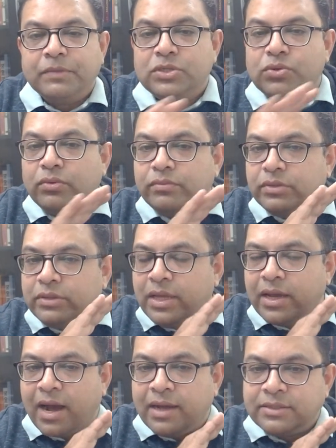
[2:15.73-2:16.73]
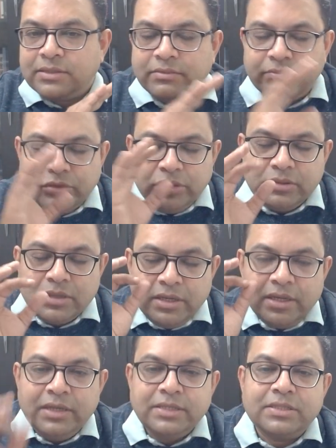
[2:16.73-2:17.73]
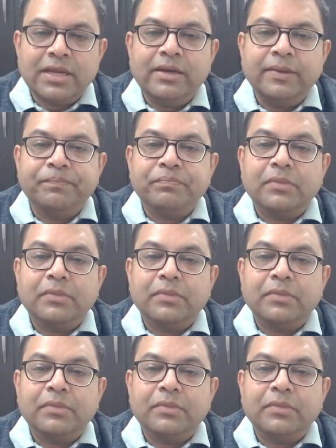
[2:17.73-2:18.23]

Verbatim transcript: So they asked, Buddha clearly said